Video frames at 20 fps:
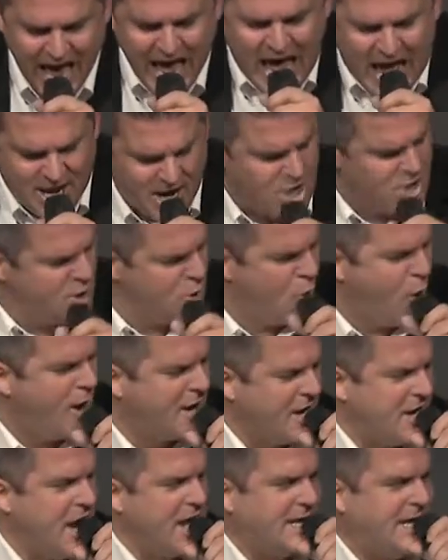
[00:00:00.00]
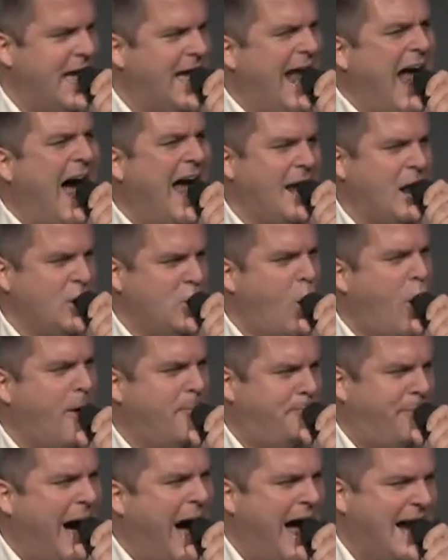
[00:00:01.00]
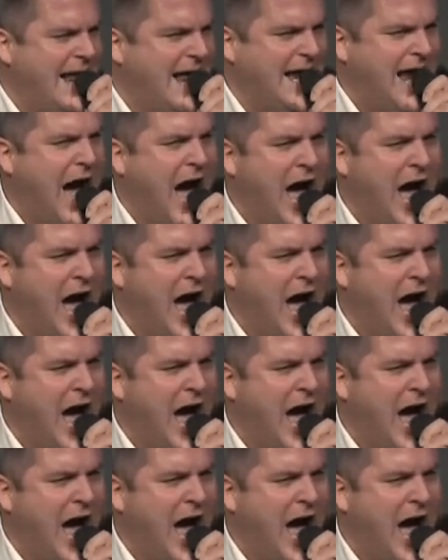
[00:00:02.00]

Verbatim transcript: you wanted to get out of your body,